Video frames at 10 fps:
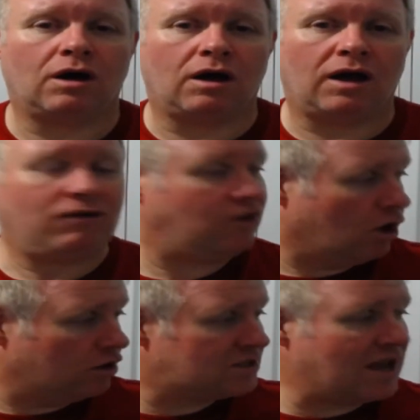If you got
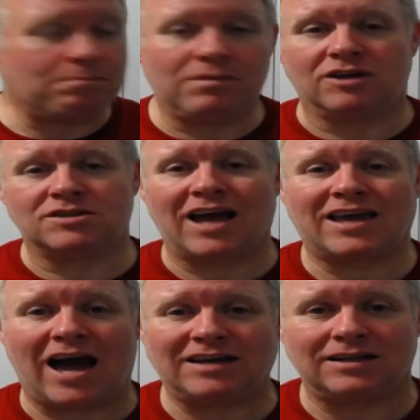the 10 mils like
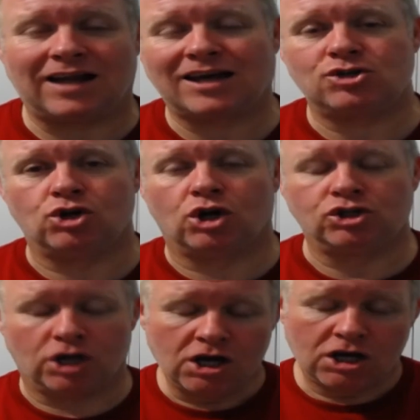I did, like I showed you,
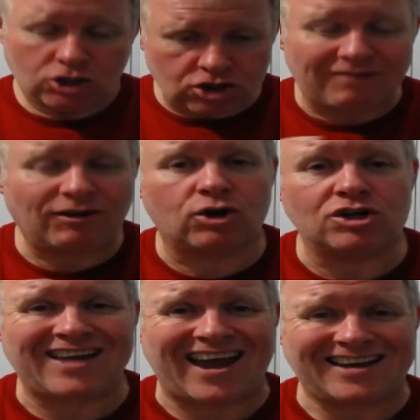just have a look at
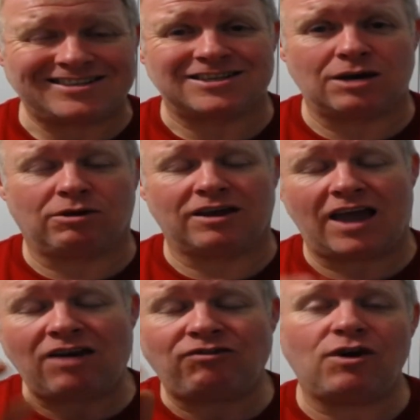dates and see what they.
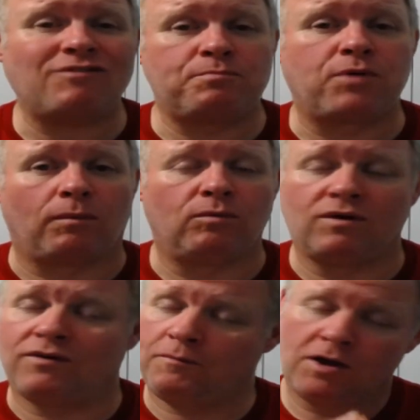If you have a problem with them,